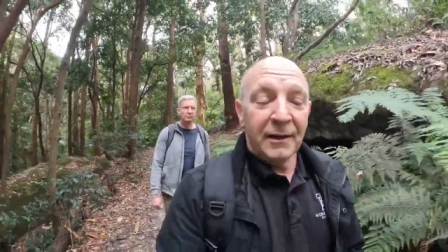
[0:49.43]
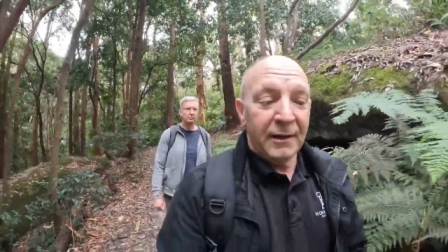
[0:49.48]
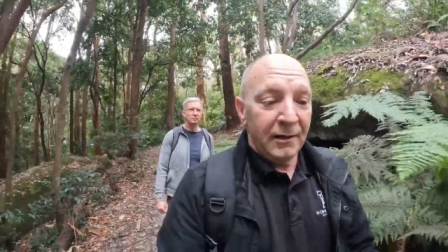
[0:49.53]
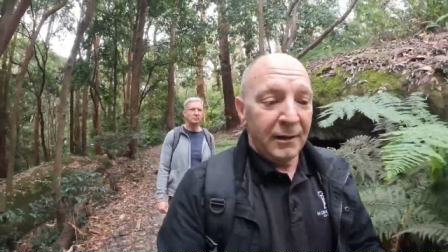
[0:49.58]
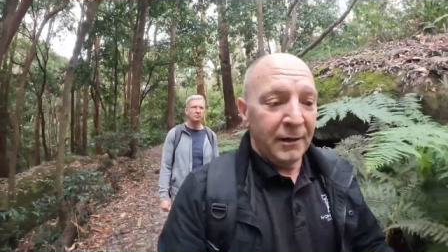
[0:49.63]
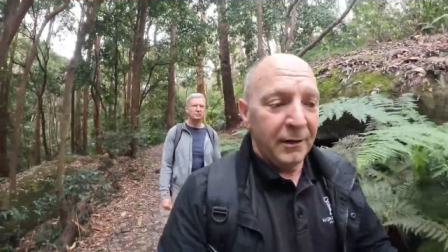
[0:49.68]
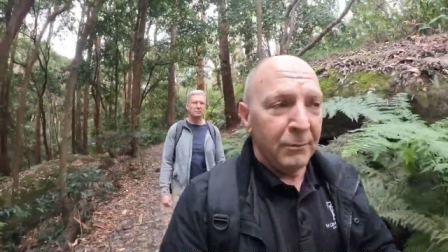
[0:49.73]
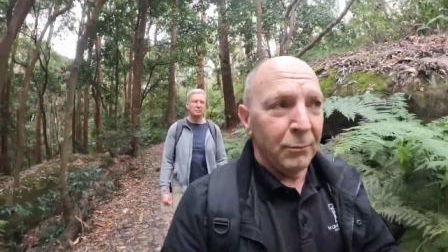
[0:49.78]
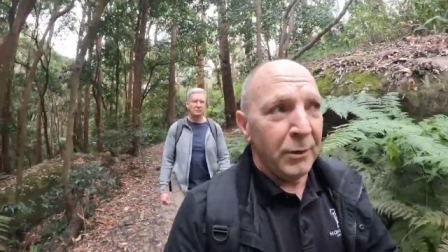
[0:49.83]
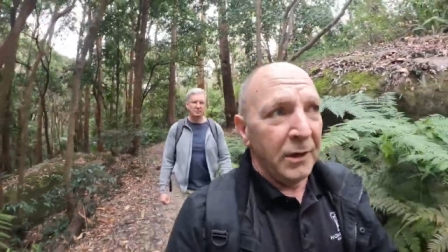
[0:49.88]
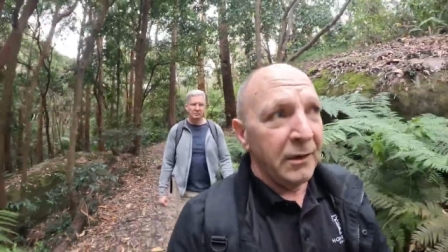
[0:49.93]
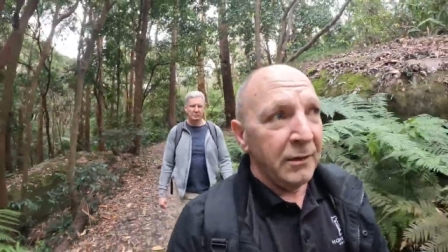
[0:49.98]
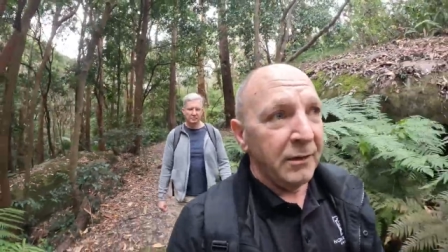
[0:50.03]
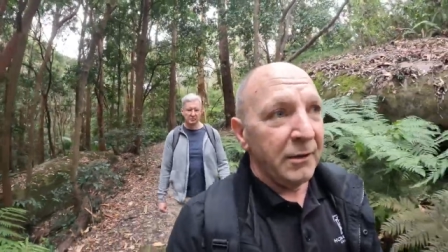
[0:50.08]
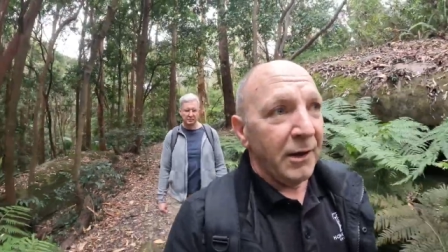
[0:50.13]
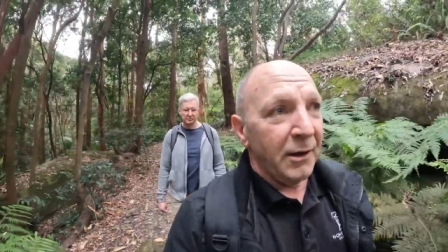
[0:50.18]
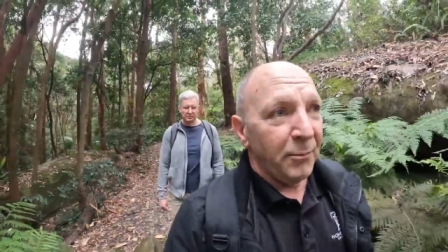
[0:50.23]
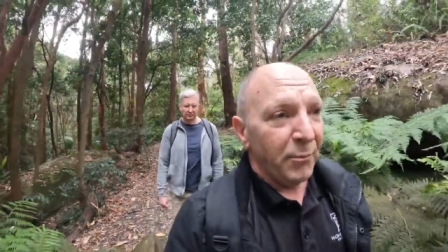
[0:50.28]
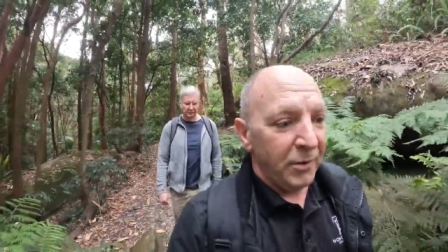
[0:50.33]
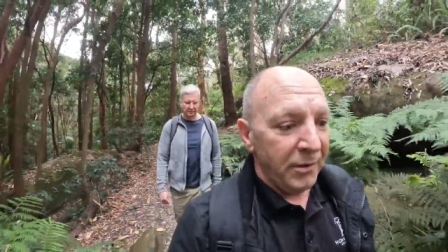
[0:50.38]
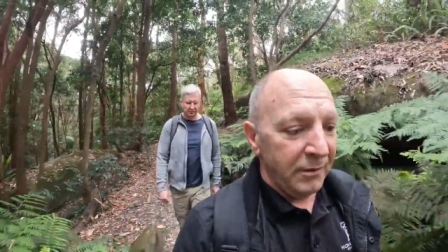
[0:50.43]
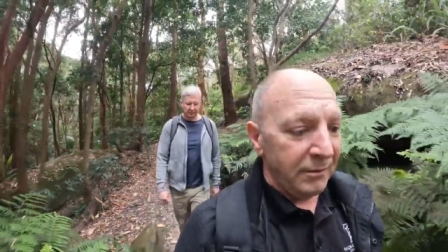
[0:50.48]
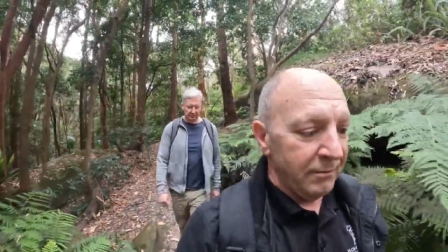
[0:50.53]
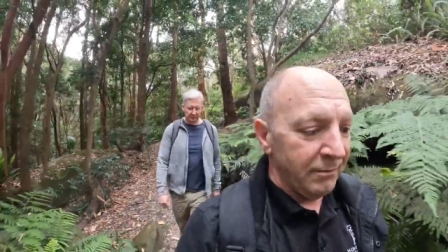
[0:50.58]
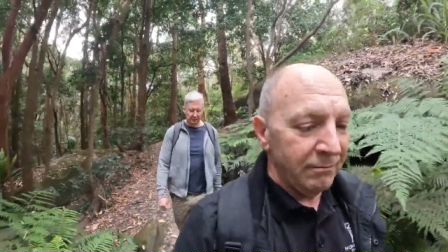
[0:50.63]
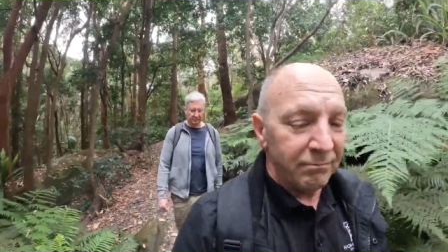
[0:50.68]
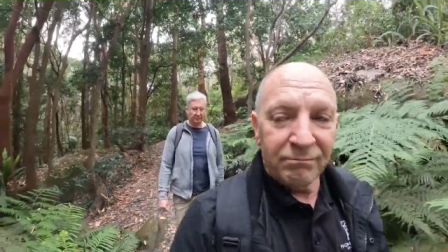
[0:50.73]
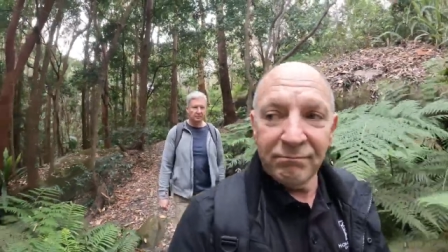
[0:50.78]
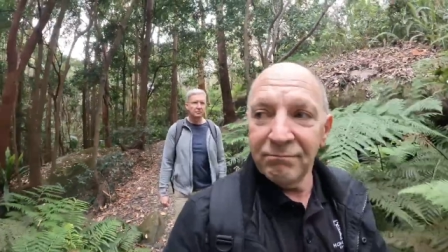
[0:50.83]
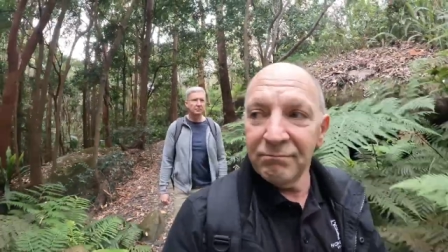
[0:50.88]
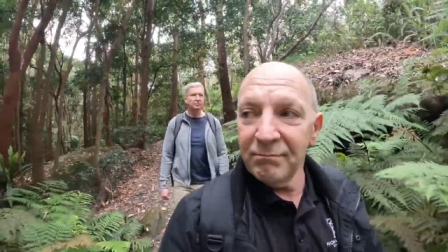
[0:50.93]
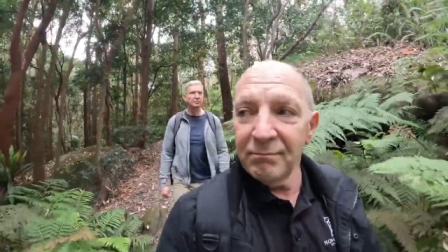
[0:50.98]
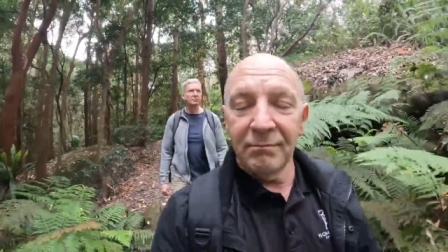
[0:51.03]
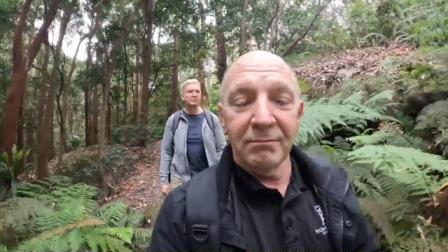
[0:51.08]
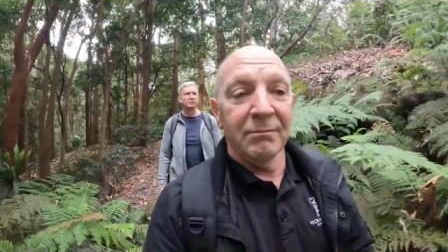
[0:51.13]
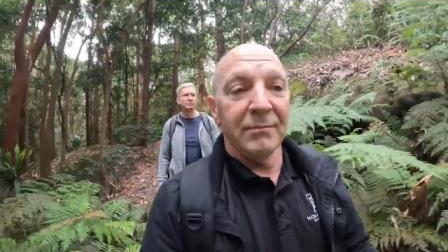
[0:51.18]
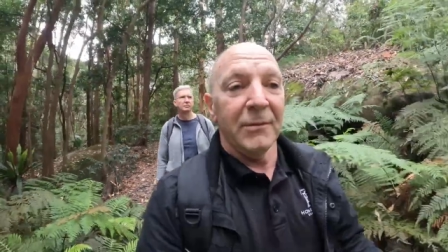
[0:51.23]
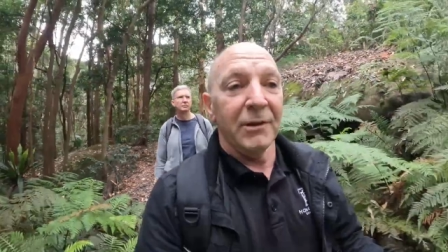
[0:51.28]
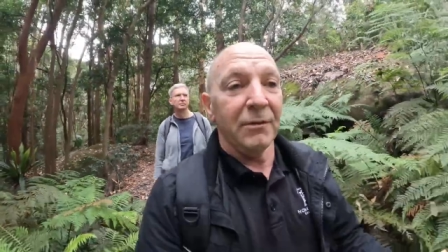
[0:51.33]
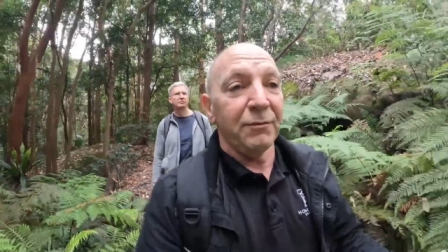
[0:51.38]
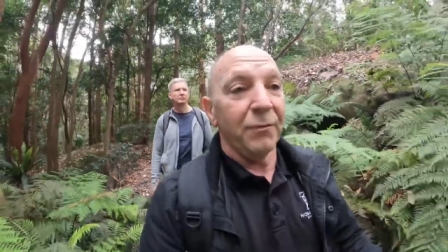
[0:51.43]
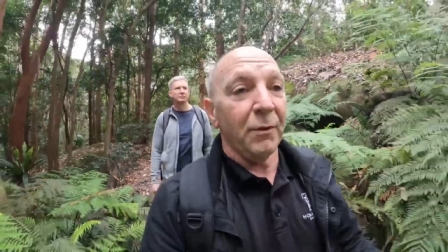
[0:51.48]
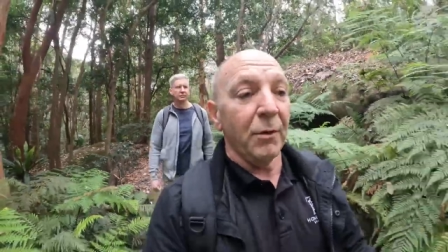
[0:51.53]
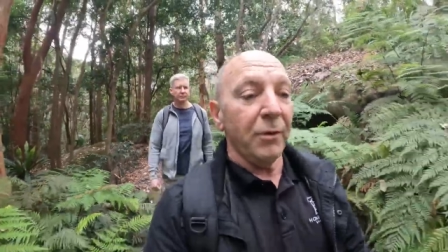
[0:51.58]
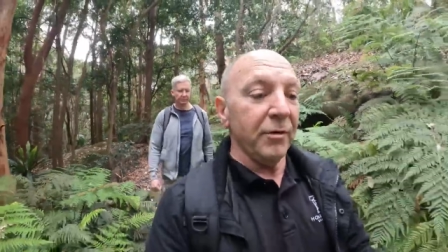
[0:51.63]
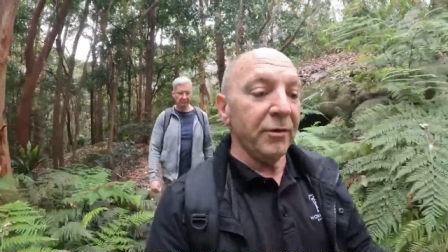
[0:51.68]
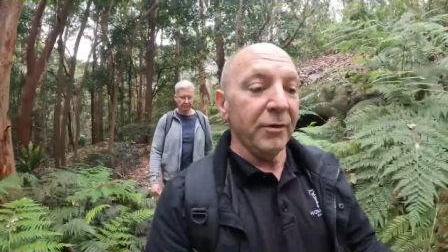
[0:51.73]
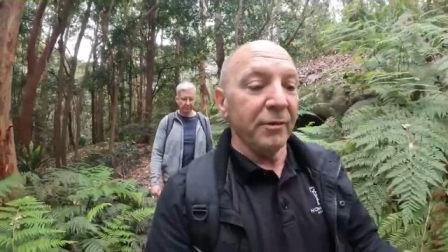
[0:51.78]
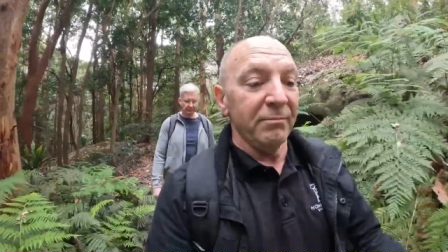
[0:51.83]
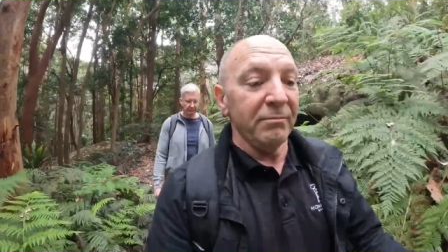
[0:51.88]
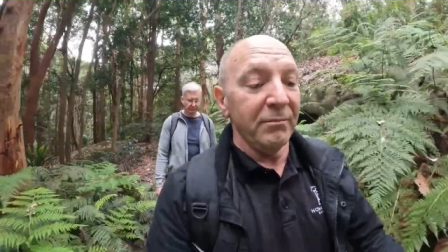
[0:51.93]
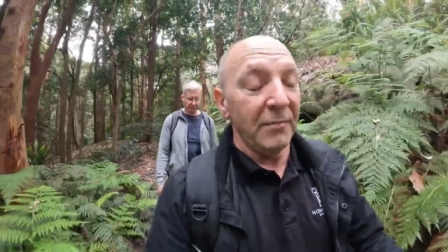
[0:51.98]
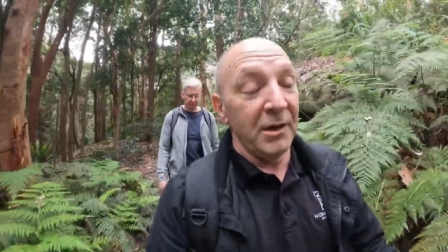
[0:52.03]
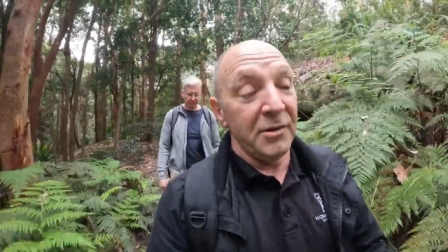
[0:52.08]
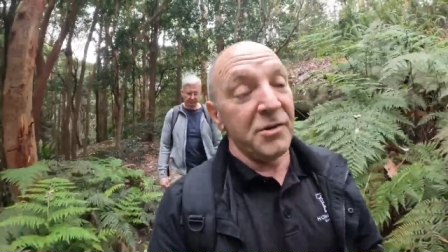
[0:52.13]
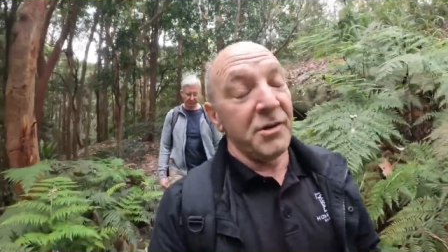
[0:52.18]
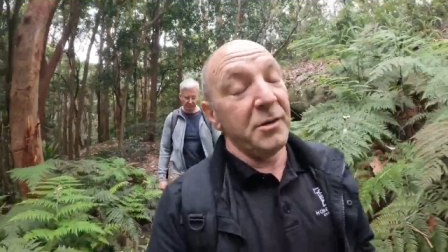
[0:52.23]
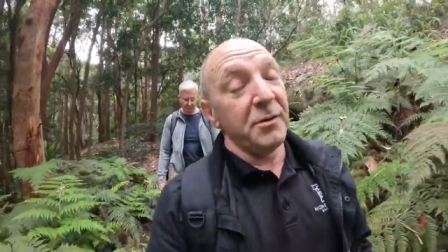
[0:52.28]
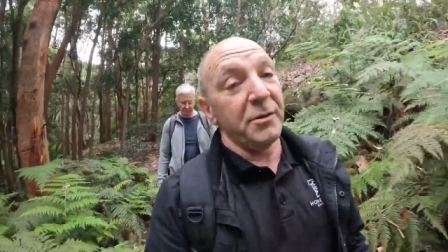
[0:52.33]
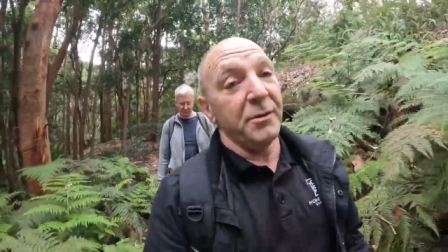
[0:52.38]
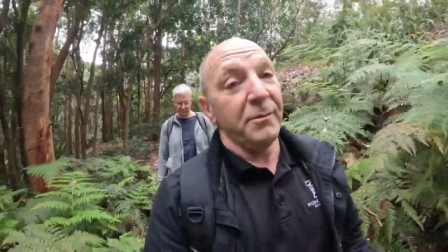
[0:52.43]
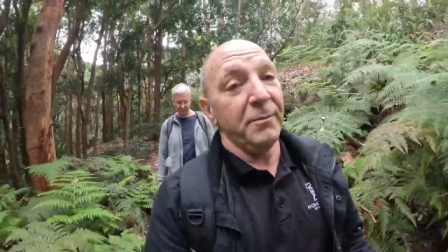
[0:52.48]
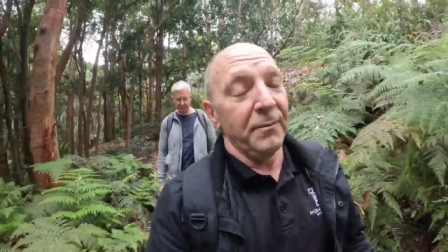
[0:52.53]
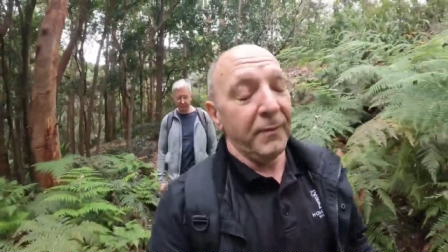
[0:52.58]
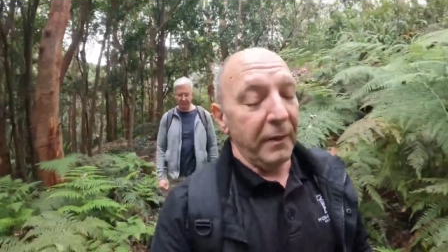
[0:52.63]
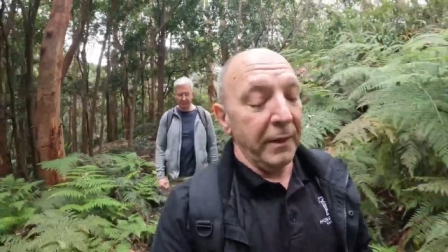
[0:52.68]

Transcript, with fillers: and we ended up in a forest, as you do.